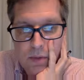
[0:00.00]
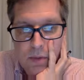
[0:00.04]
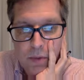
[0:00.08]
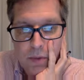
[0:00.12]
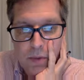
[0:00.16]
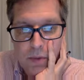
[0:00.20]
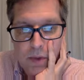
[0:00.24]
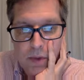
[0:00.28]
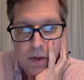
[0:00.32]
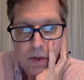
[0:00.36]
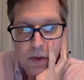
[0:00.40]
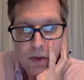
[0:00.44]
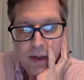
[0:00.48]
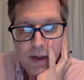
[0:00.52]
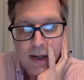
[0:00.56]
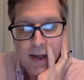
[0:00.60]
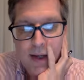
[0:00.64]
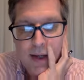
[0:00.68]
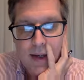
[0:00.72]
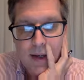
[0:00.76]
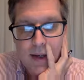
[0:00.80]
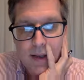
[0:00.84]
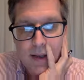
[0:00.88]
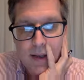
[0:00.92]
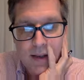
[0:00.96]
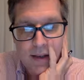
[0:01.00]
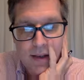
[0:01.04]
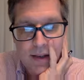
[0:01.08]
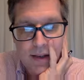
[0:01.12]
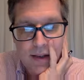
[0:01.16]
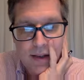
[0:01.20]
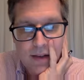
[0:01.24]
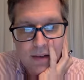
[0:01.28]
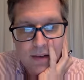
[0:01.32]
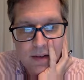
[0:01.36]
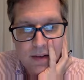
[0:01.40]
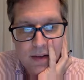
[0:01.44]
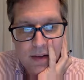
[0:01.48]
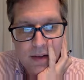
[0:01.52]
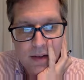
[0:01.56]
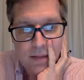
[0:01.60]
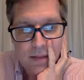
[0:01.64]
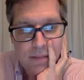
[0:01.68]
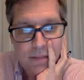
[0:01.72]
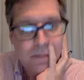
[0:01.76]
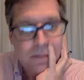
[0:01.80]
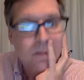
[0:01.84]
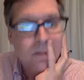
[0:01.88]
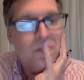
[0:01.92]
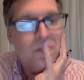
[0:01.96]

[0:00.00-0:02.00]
be 1. Okay, and then the late time?